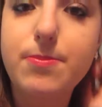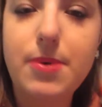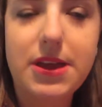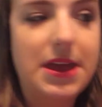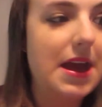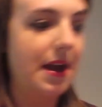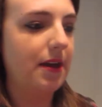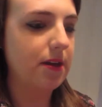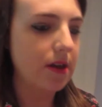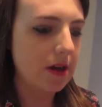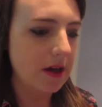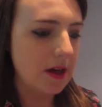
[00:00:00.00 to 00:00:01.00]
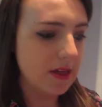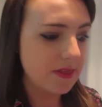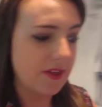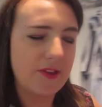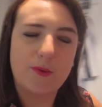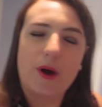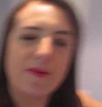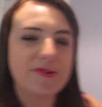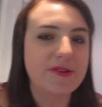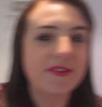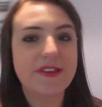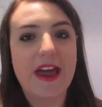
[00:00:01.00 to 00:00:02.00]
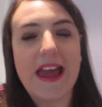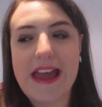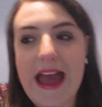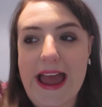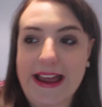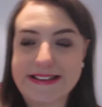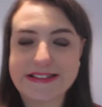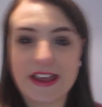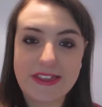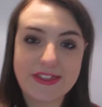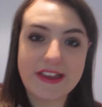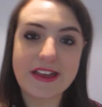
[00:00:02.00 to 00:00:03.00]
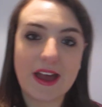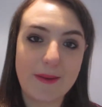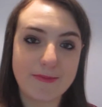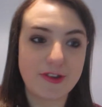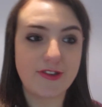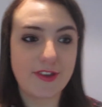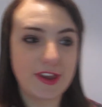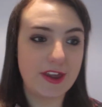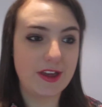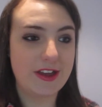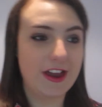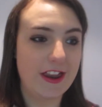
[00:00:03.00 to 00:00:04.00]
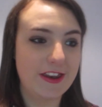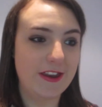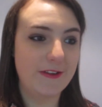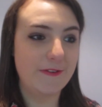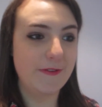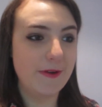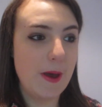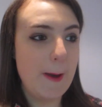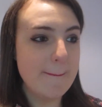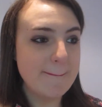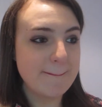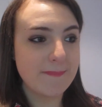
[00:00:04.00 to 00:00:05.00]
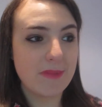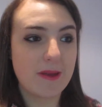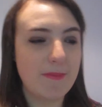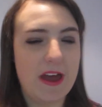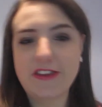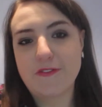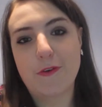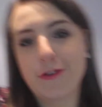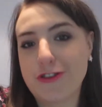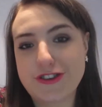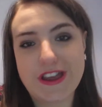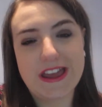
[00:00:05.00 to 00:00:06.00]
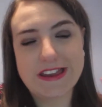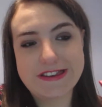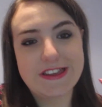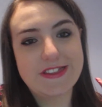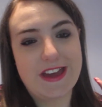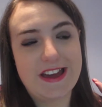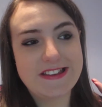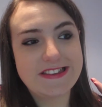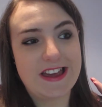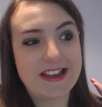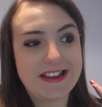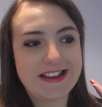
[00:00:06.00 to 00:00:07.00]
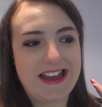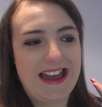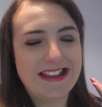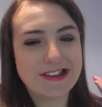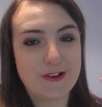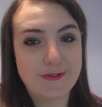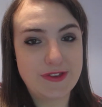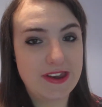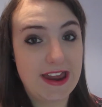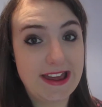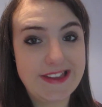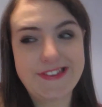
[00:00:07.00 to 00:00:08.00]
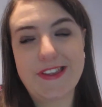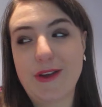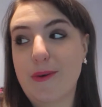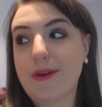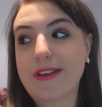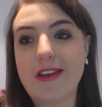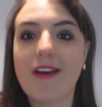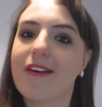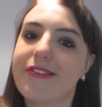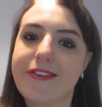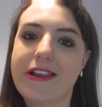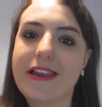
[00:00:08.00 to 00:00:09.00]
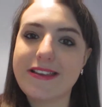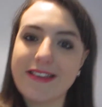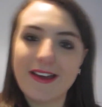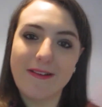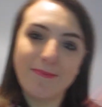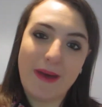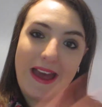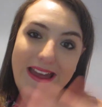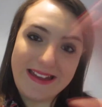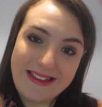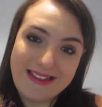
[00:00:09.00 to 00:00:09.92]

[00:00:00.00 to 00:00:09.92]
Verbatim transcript: but yeah, that's what I'm doing today and I think I'm just going to kind of put any footage in that I can get of today. So yeah, I'll see you later. Bye.